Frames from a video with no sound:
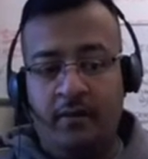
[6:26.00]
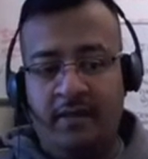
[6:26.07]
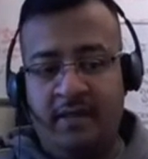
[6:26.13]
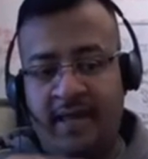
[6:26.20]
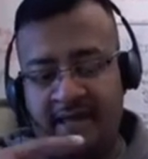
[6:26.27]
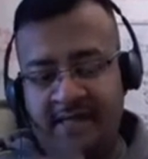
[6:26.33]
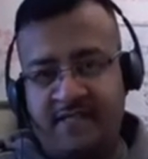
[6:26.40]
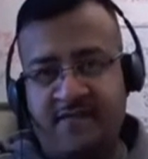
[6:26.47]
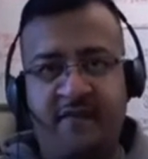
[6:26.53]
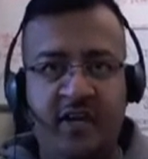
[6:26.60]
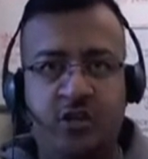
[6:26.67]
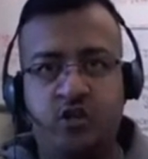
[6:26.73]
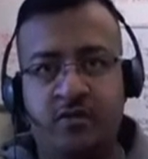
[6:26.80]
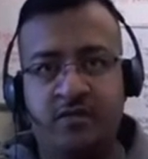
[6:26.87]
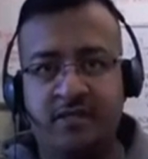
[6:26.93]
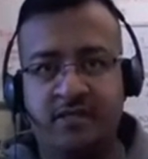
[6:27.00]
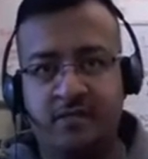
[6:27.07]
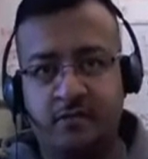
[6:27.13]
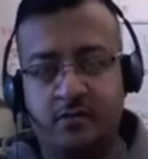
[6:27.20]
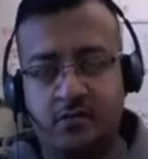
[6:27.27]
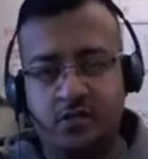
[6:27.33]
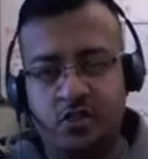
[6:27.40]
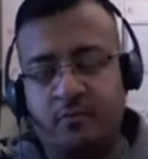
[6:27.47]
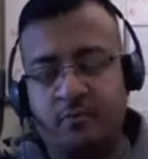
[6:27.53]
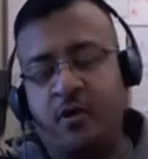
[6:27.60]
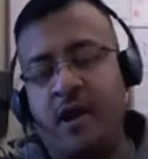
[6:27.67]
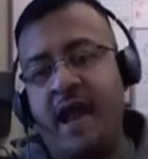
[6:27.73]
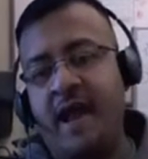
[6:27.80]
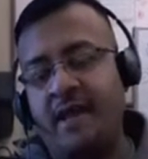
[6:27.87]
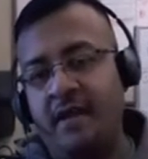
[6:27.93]
this feature is super
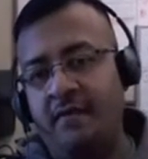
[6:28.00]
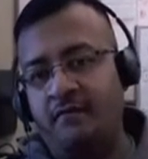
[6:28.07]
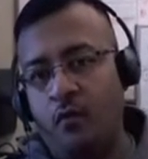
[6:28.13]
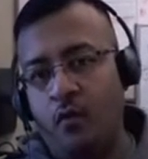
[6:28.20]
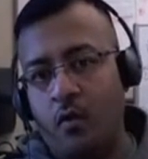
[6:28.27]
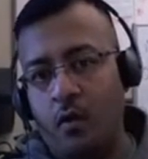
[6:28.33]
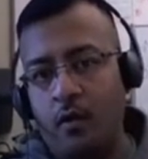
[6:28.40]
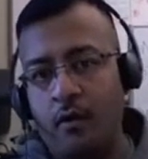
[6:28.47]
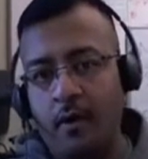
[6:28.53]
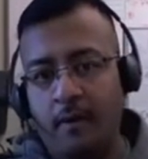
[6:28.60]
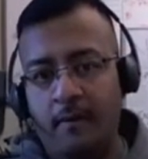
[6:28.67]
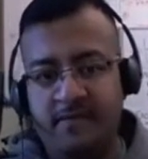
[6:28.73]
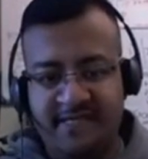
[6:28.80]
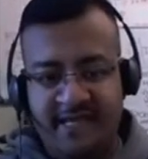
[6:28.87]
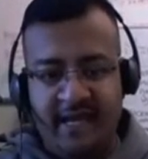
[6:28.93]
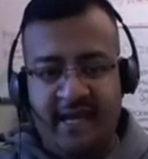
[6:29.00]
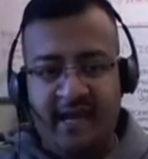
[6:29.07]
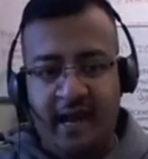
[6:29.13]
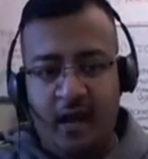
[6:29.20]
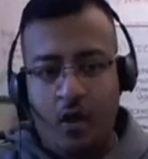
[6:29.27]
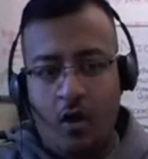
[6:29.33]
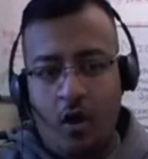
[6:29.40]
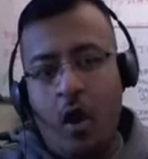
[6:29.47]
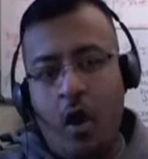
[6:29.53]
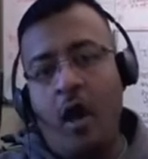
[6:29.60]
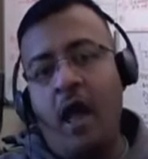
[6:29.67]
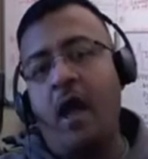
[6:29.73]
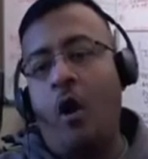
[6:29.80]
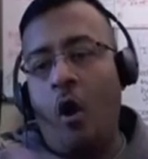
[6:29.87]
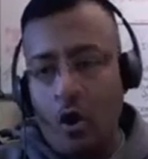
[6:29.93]
handy for seeing
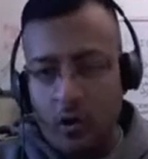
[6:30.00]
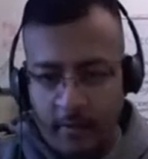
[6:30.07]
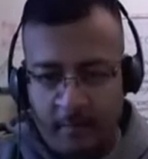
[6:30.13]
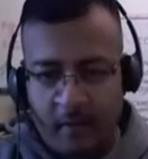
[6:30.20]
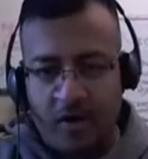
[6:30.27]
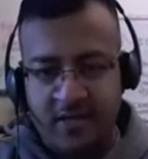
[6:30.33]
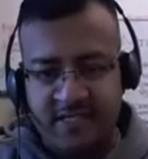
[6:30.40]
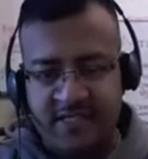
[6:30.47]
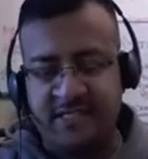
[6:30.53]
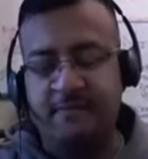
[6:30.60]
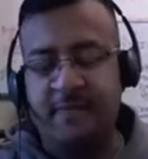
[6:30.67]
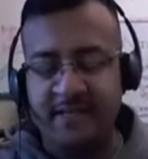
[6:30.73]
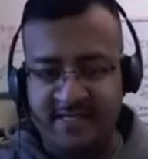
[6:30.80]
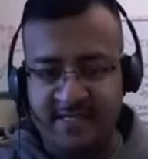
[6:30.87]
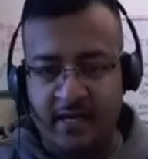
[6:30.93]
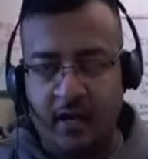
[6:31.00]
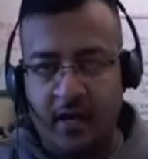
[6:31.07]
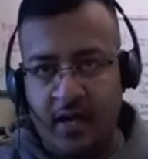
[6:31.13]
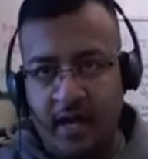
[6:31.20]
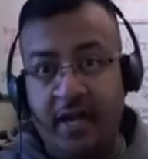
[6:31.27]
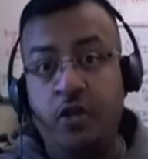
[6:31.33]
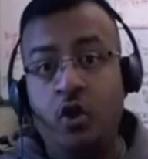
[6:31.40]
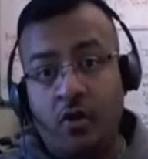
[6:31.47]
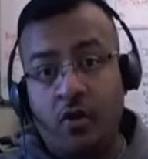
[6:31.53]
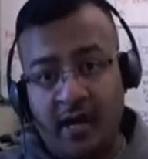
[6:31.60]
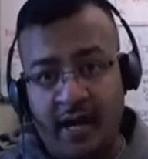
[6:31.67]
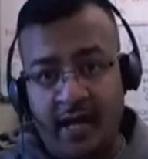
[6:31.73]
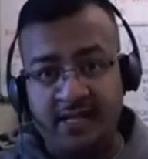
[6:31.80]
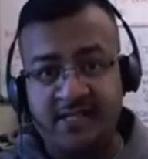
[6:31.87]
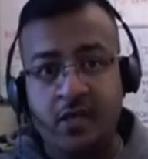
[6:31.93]
all the participants. In your
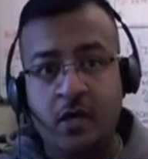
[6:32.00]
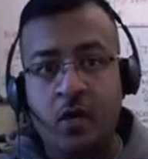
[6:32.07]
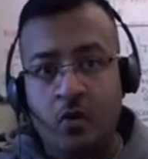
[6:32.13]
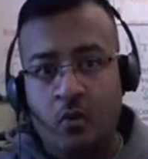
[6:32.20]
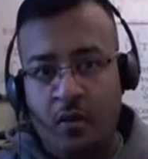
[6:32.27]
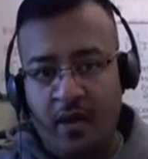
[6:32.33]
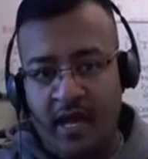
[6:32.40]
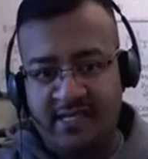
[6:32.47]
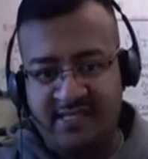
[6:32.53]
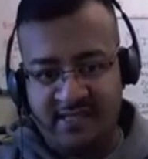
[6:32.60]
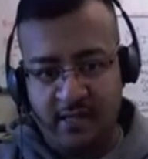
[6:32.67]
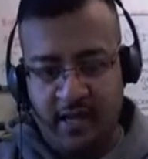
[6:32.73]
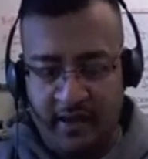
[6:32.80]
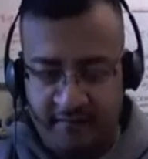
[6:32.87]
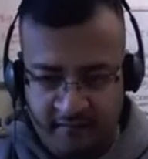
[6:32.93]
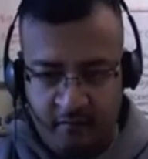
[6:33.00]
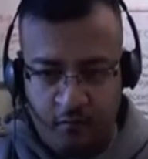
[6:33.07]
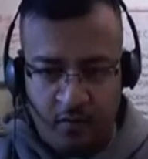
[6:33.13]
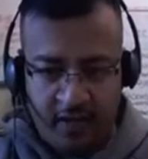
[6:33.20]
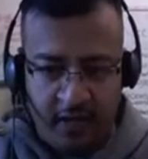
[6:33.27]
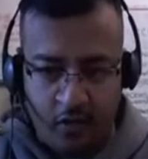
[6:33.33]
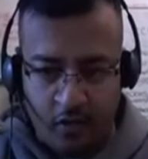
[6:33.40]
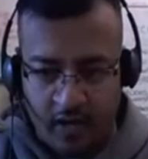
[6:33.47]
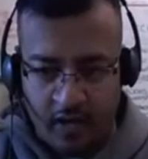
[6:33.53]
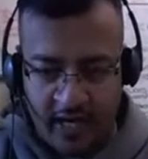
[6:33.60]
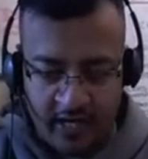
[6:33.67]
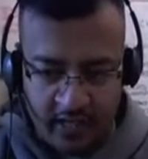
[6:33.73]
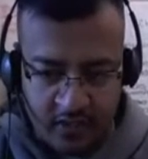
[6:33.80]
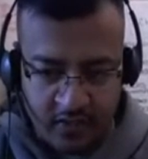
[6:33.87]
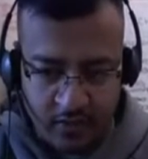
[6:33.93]
case, if we go
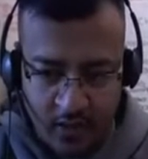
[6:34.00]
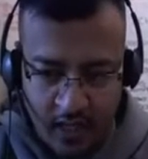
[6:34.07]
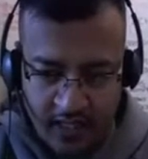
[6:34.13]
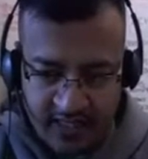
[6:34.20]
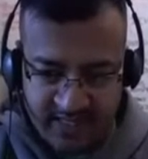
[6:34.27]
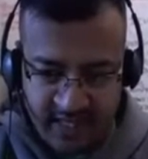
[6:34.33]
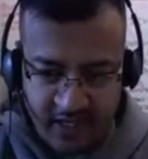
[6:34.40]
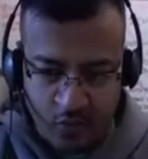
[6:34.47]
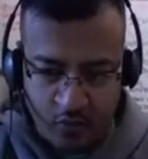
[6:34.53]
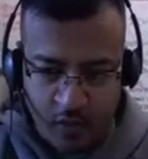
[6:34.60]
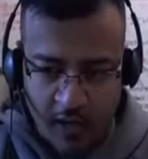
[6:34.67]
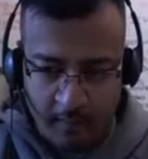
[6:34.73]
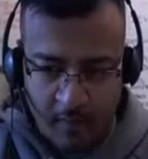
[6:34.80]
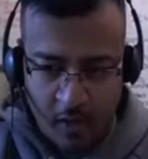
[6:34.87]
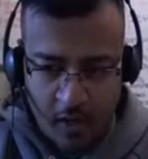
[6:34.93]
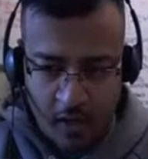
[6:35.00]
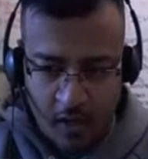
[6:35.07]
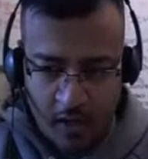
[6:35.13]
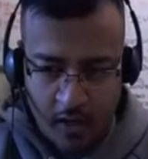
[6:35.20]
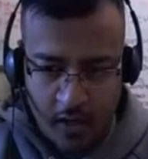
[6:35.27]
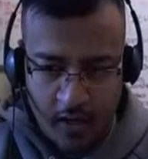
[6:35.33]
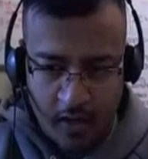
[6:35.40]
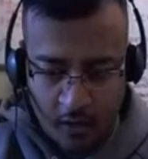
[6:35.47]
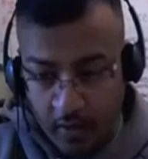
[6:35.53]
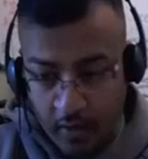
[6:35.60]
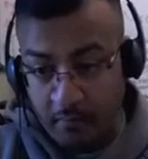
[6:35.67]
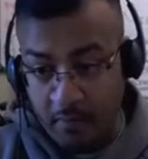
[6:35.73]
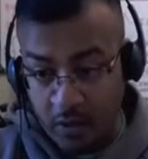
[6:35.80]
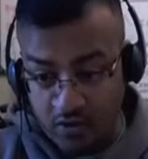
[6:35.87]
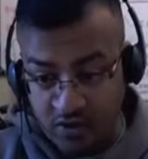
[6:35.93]
ahead and set you up on
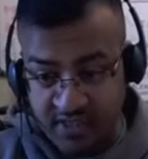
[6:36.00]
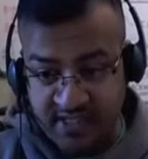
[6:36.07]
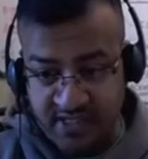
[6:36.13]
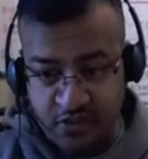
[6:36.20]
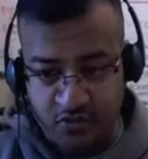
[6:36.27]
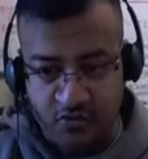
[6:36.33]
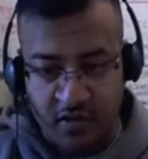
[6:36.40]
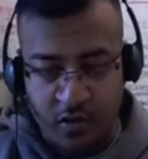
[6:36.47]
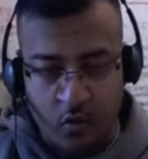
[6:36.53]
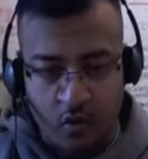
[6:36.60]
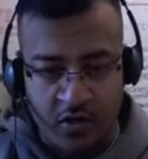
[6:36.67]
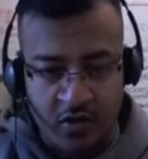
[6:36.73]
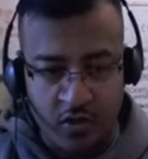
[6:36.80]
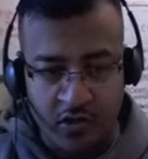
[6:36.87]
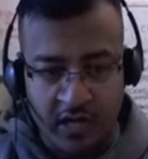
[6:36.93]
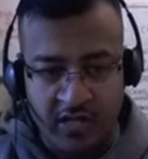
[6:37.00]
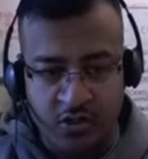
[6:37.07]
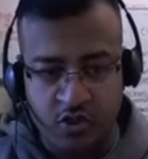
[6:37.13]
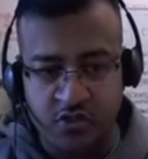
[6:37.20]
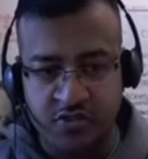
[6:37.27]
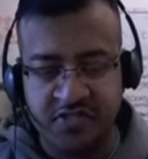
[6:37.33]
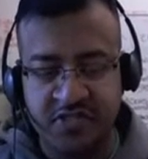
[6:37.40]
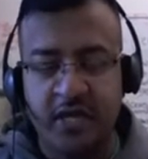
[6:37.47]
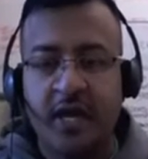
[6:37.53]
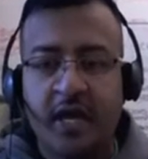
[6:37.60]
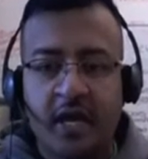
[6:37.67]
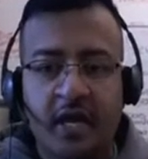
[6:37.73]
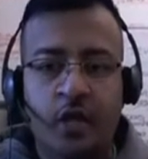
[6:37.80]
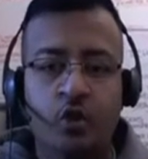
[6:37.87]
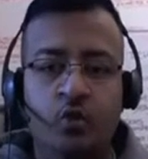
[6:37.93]
BlueJeans to record your lectures,
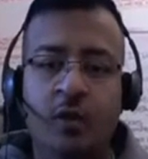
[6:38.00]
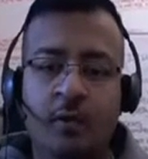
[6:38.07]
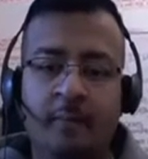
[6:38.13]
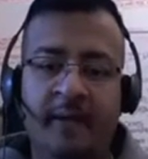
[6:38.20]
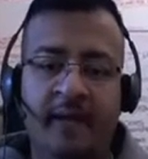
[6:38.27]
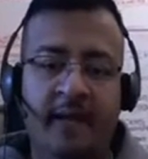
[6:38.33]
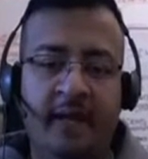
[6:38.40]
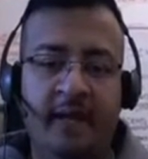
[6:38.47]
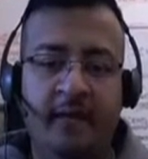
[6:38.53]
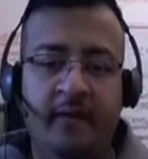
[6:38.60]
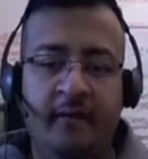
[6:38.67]
you will be